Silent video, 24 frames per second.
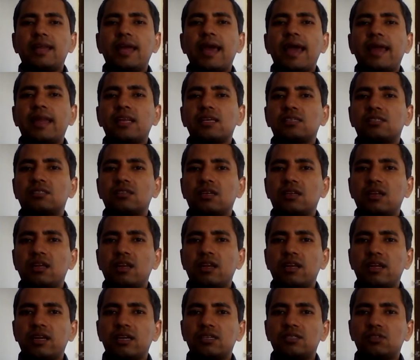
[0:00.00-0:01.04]
and external
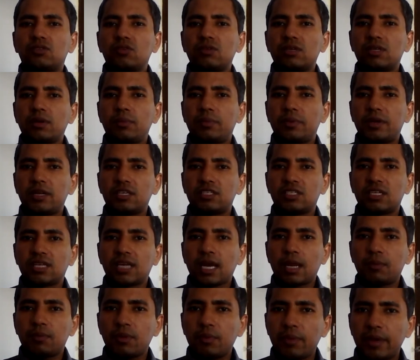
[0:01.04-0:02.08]
aids to interpretation
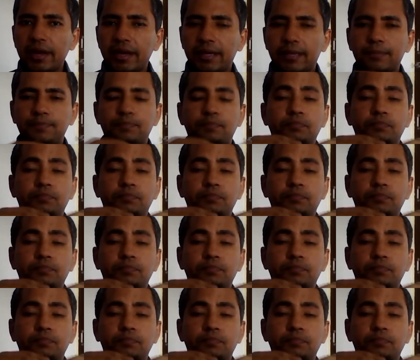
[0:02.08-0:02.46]
can be made.